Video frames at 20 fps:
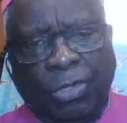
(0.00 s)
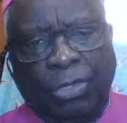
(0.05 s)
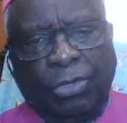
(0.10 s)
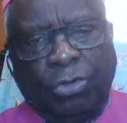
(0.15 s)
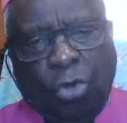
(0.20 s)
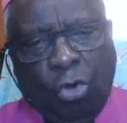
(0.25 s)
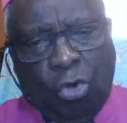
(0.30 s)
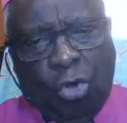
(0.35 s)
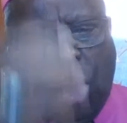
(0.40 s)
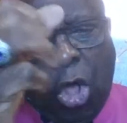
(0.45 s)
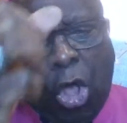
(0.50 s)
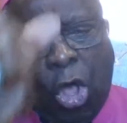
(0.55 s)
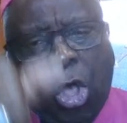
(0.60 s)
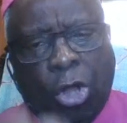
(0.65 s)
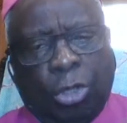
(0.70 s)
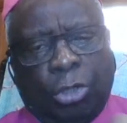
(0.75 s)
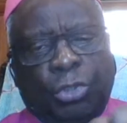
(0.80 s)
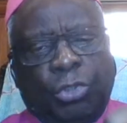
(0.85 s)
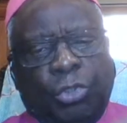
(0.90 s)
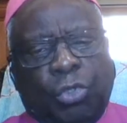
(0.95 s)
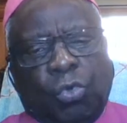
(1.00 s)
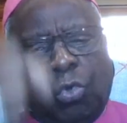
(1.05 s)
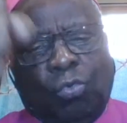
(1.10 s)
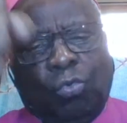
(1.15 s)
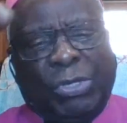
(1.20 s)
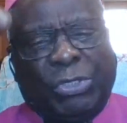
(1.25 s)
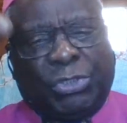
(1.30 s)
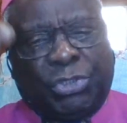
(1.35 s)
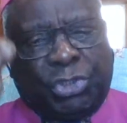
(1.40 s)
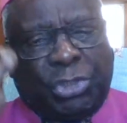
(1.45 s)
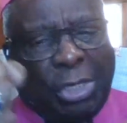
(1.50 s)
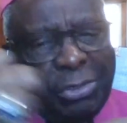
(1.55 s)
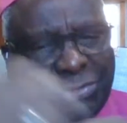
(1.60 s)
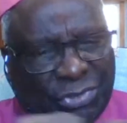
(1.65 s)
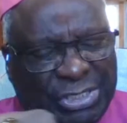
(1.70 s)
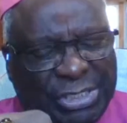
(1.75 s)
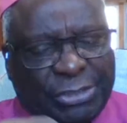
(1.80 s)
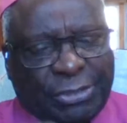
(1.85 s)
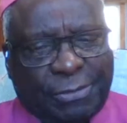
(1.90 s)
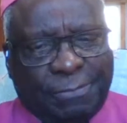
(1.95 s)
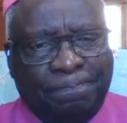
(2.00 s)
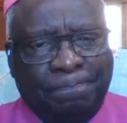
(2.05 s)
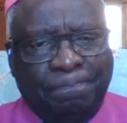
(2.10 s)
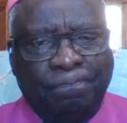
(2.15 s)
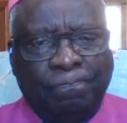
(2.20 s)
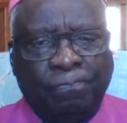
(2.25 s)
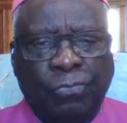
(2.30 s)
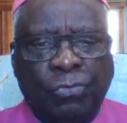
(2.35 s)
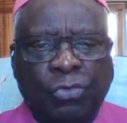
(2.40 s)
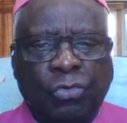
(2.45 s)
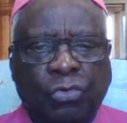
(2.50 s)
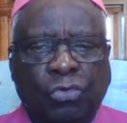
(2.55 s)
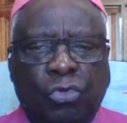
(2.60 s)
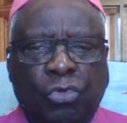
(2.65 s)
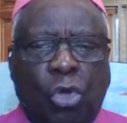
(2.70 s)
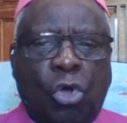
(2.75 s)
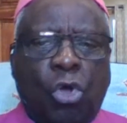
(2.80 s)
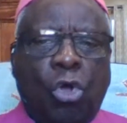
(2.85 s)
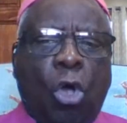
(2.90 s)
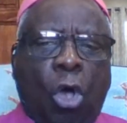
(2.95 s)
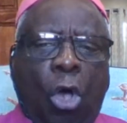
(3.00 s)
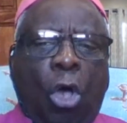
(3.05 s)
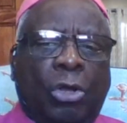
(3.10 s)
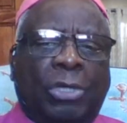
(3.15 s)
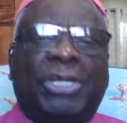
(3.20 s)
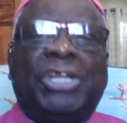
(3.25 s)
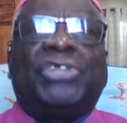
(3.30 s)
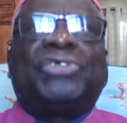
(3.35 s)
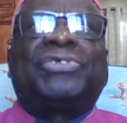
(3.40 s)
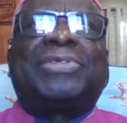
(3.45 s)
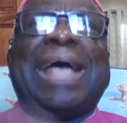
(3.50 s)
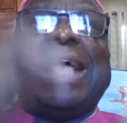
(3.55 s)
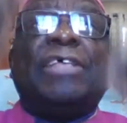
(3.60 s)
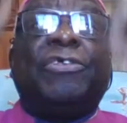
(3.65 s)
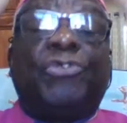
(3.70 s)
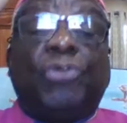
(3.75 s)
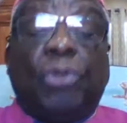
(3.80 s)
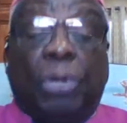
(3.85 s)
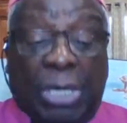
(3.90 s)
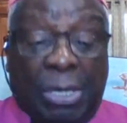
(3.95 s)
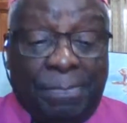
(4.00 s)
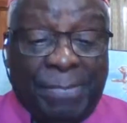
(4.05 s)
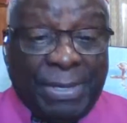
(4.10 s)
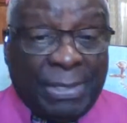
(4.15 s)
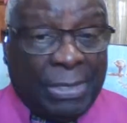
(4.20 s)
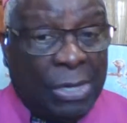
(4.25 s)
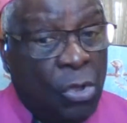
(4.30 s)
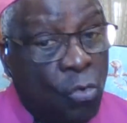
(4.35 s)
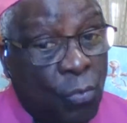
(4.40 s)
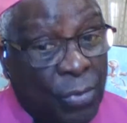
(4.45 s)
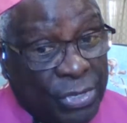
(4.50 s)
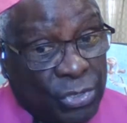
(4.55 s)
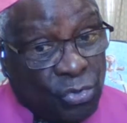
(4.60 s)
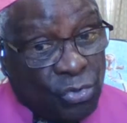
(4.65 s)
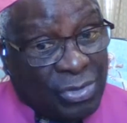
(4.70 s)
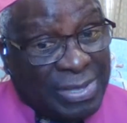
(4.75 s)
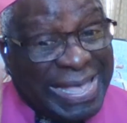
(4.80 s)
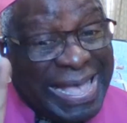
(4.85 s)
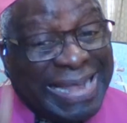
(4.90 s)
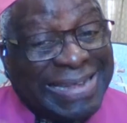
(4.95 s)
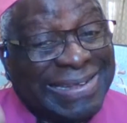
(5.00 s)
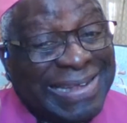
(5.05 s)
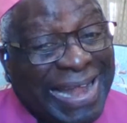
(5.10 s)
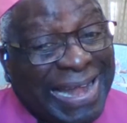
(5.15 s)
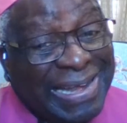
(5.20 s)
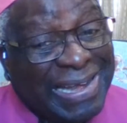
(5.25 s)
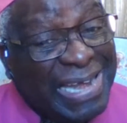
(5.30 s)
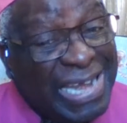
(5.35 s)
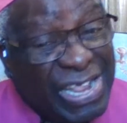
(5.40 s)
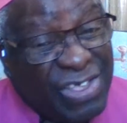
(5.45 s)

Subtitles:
Go on, you will succeed. Go on, the sky is your limit. When you get that